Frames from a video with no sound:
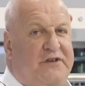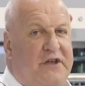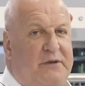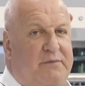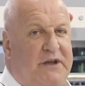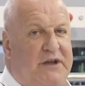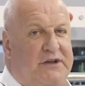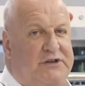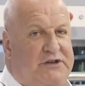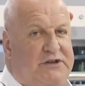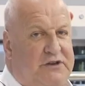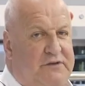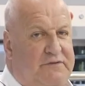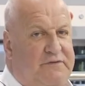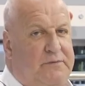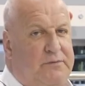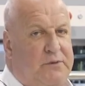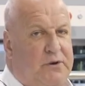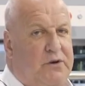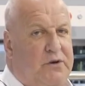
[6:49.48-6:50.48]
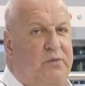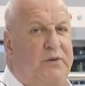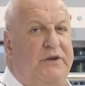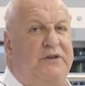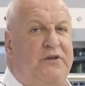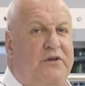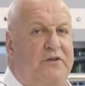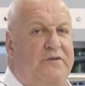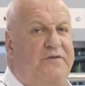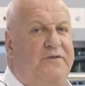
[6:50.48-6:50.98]
can be achievable, we
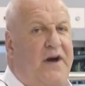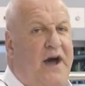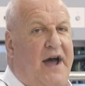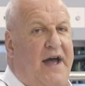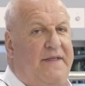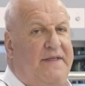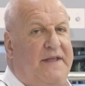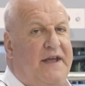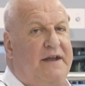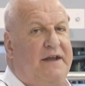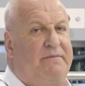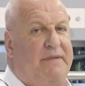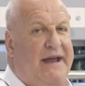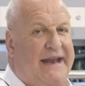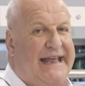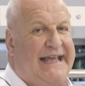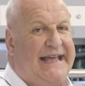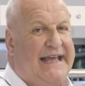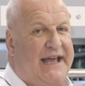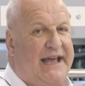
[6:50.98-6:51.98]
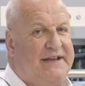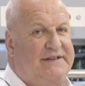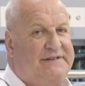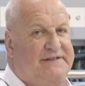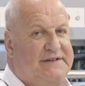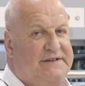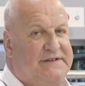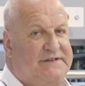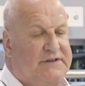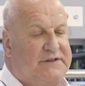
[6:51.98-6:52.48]
do find that in many
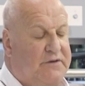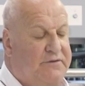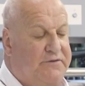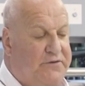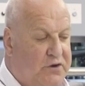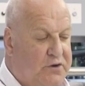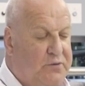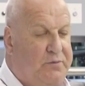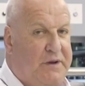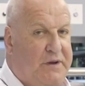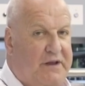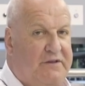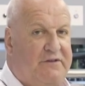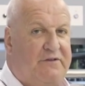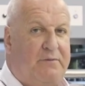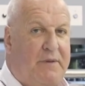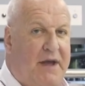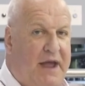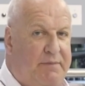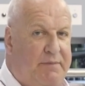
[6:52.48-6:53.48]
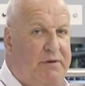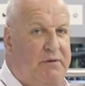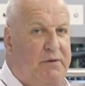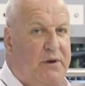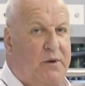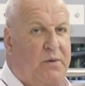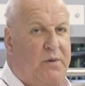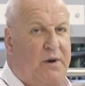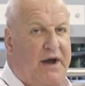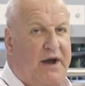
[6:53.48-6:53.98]
cases a few pins may be
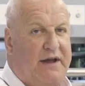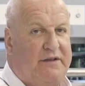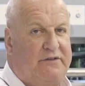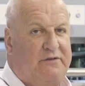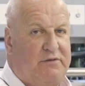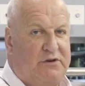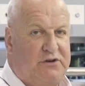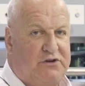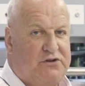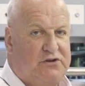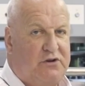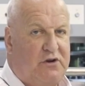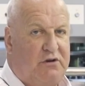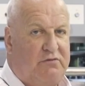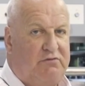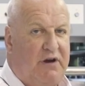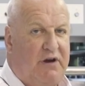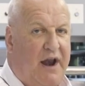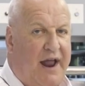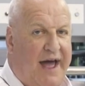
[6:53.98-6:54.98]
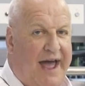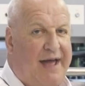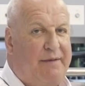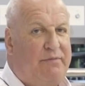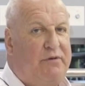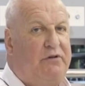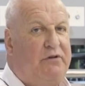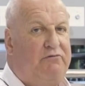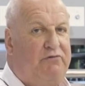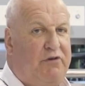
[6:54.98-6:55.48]
required to ensure
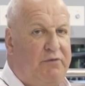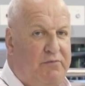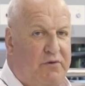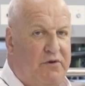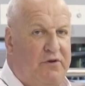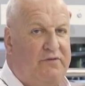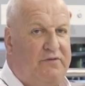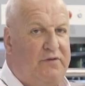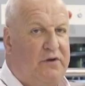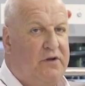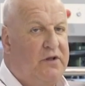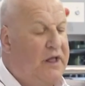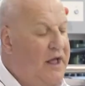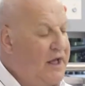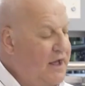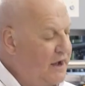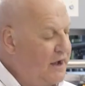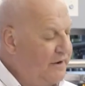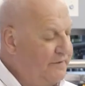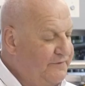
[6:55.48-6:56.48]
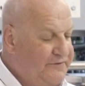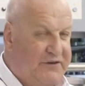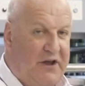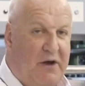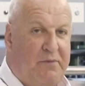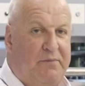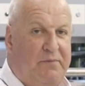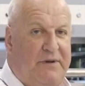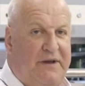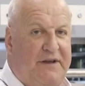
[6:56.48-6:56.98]
reliable removal of
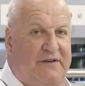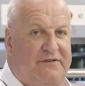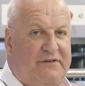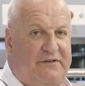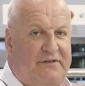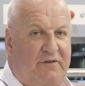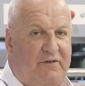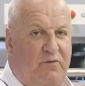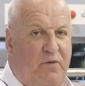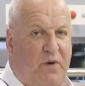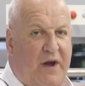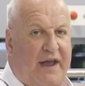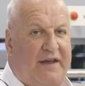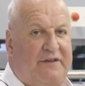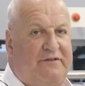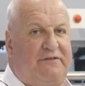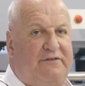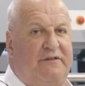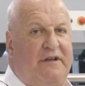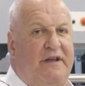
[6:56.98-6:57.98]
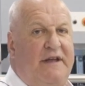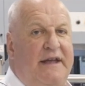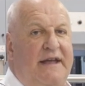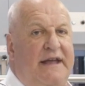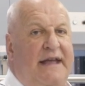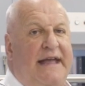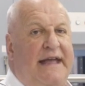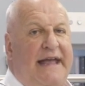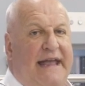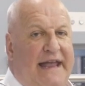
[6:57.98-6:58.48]
some pieces of waste.
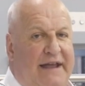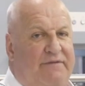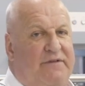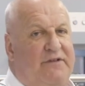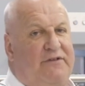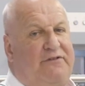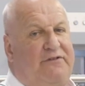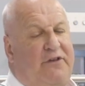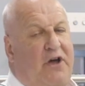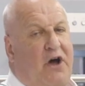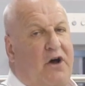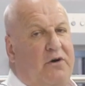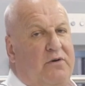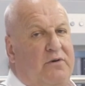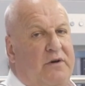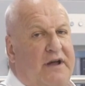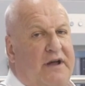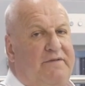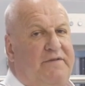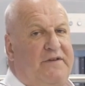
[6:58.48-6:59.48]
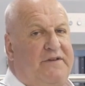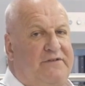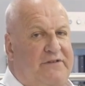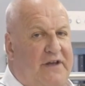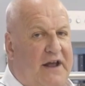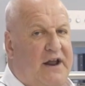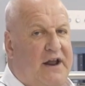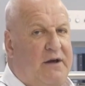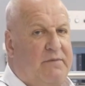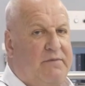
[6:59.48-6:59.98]
Even so, if a
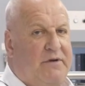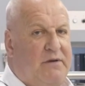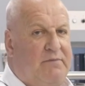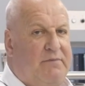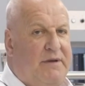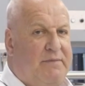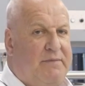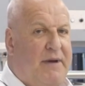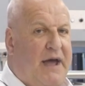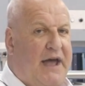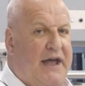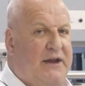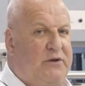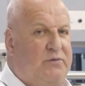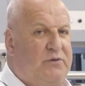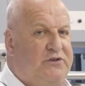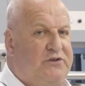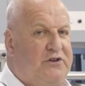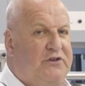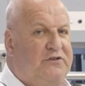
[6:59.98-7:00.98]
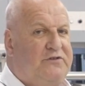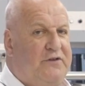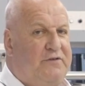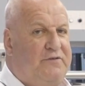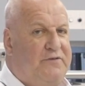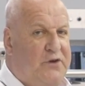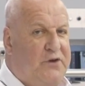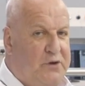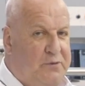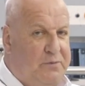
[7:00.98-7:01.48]
setup can be made with just a
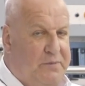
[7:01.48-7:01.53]
few